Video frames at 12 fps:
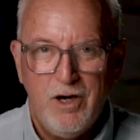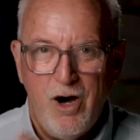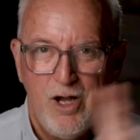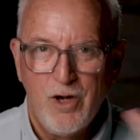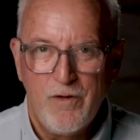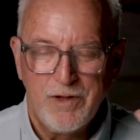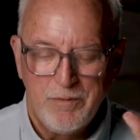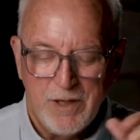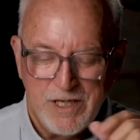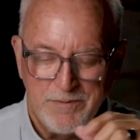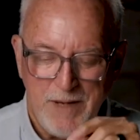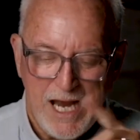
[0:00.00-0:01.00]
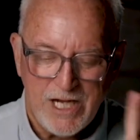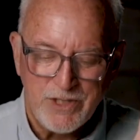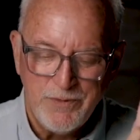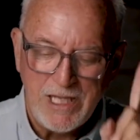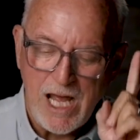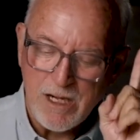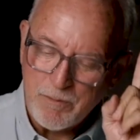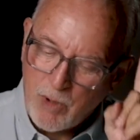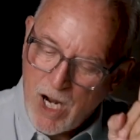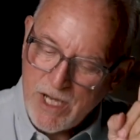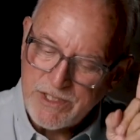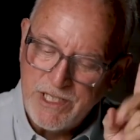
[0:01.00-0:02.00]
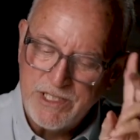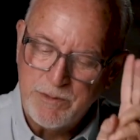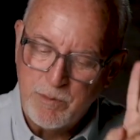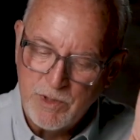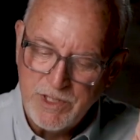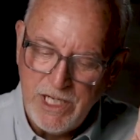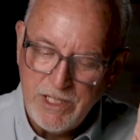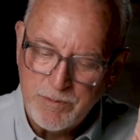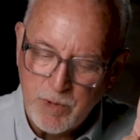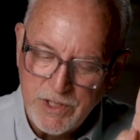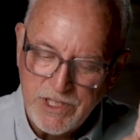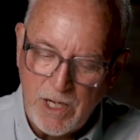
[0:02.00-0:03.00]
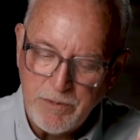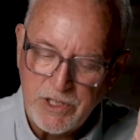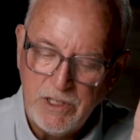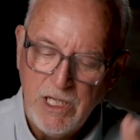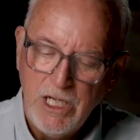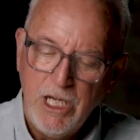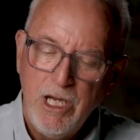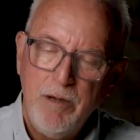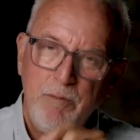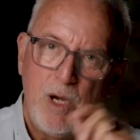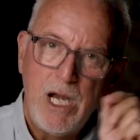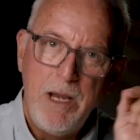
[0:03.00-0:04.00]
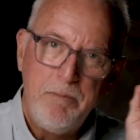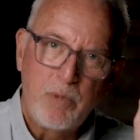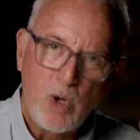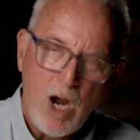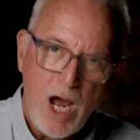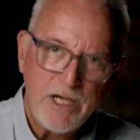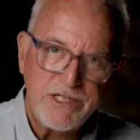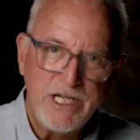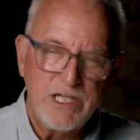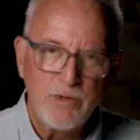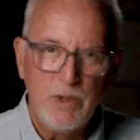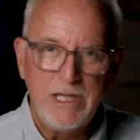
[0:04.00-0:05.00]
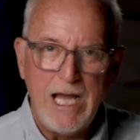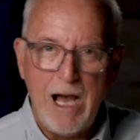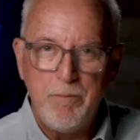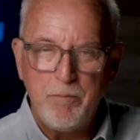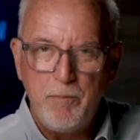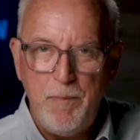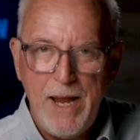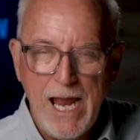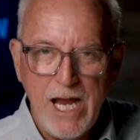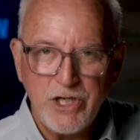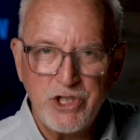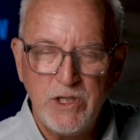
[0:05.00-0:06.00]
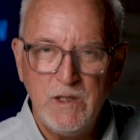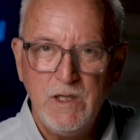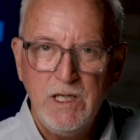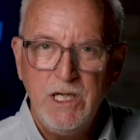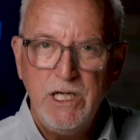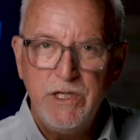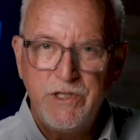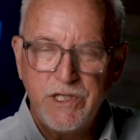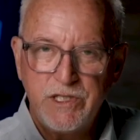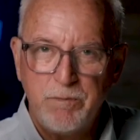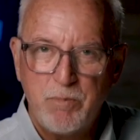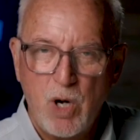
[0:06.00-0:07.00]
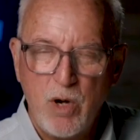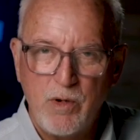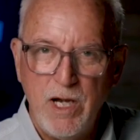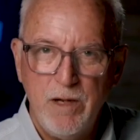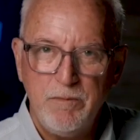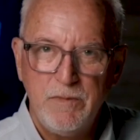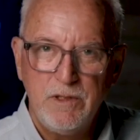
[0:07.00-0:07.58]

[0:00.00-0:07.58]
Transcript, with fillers: all over the place. Passion without a process is presumption, but a process without passion is just a program.